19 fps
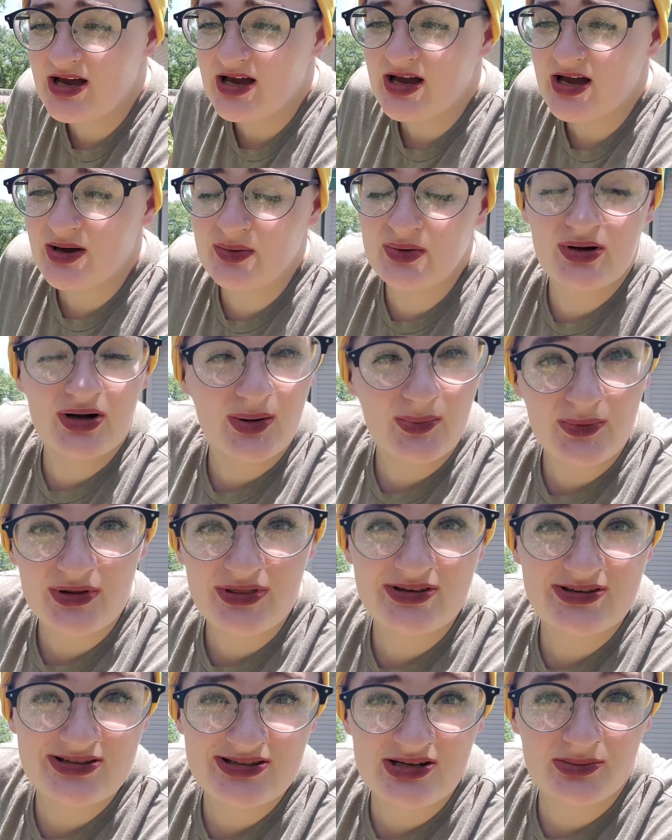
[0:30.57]
I woke up with a
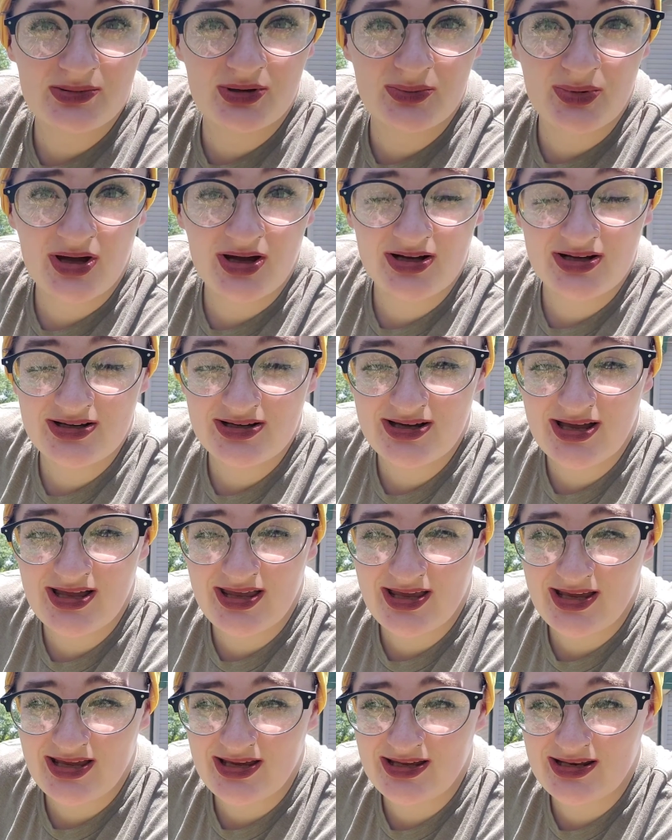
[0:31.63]
stomach bug,
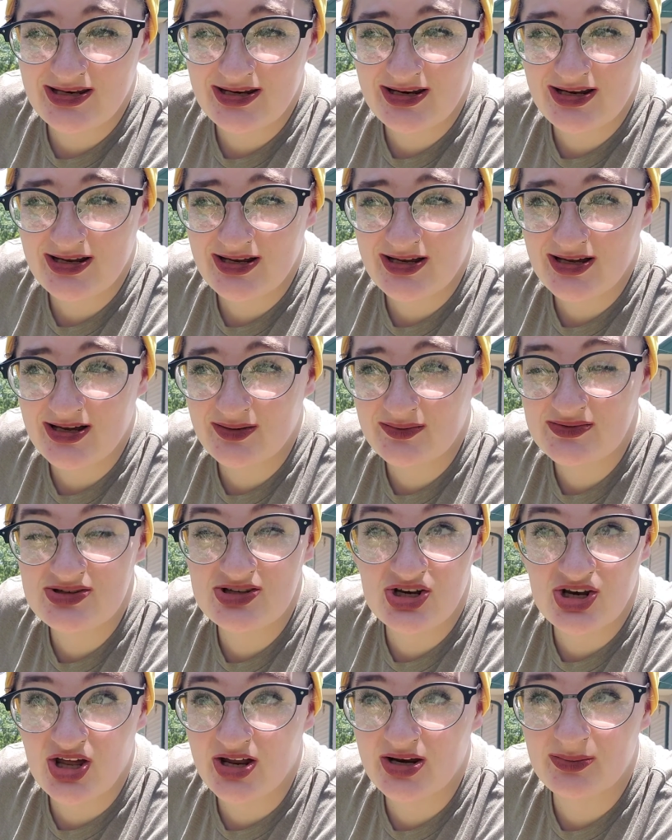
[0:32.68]
and I was
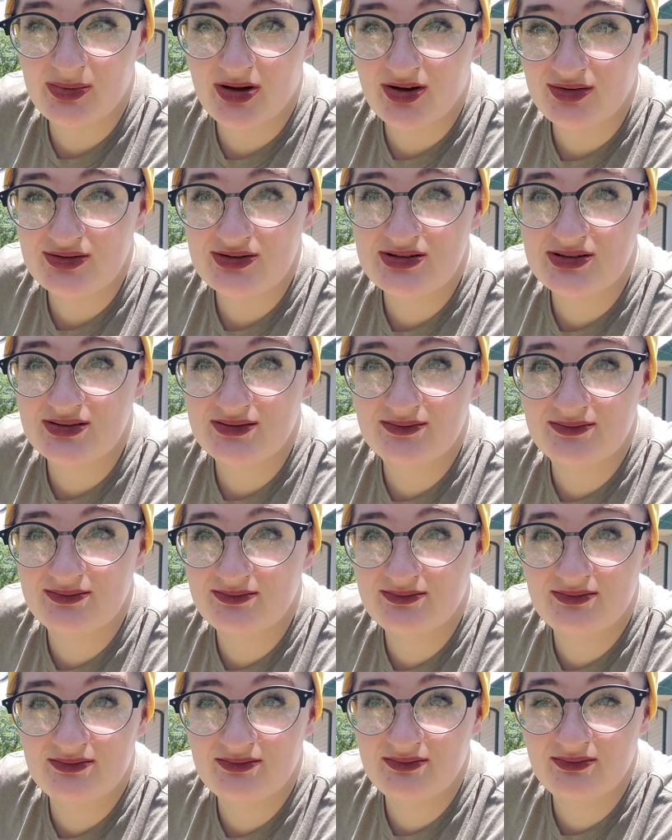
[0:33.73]
not about to
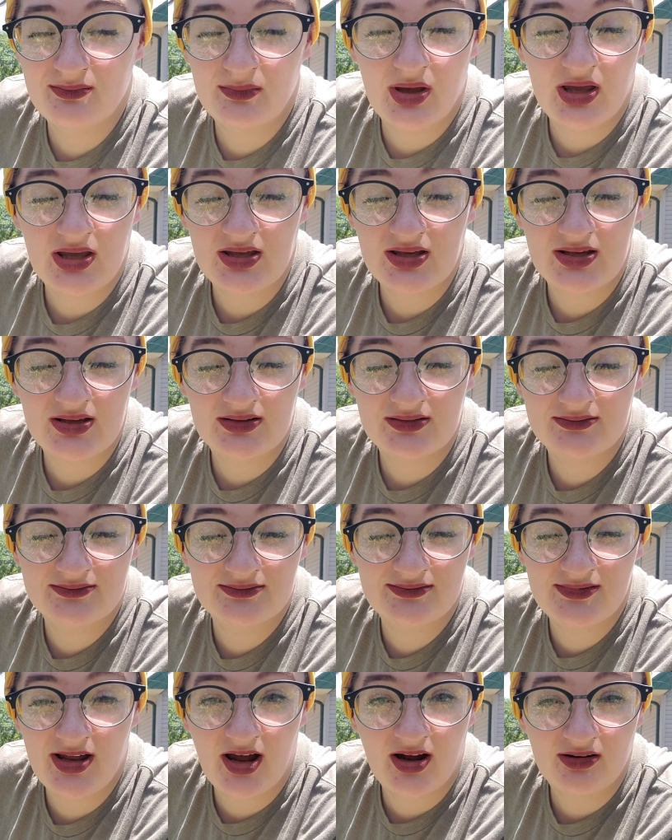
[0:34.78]
make it
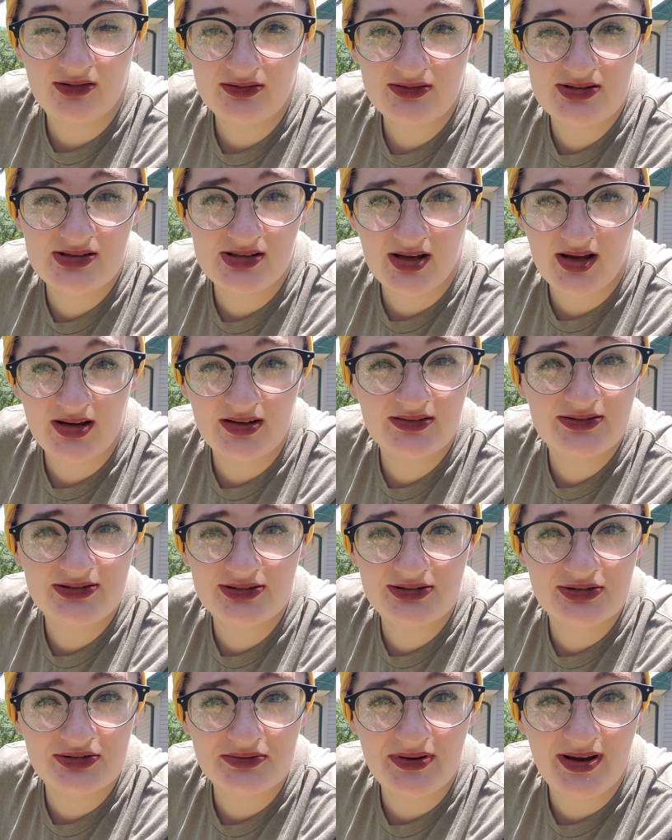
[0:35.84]
outside to
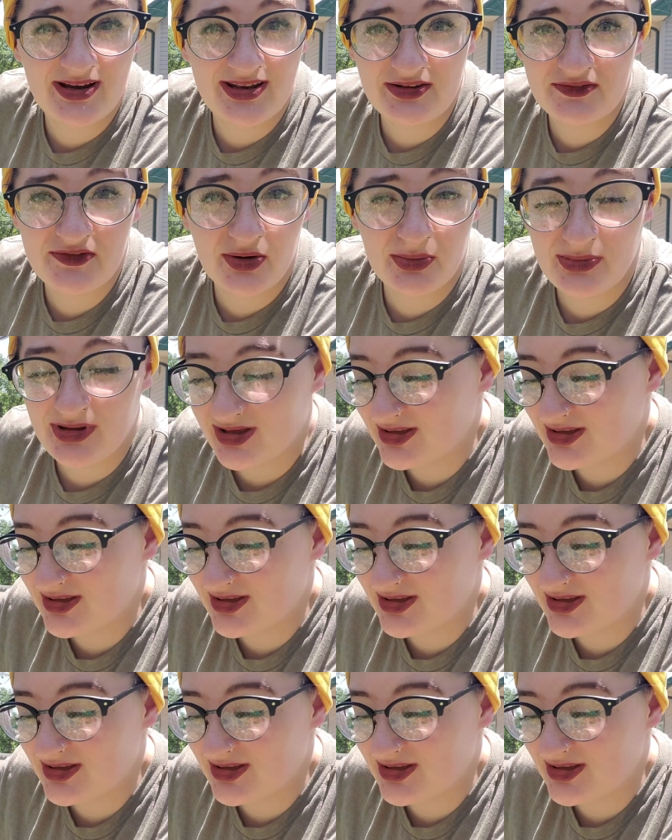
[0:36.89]
do any filming.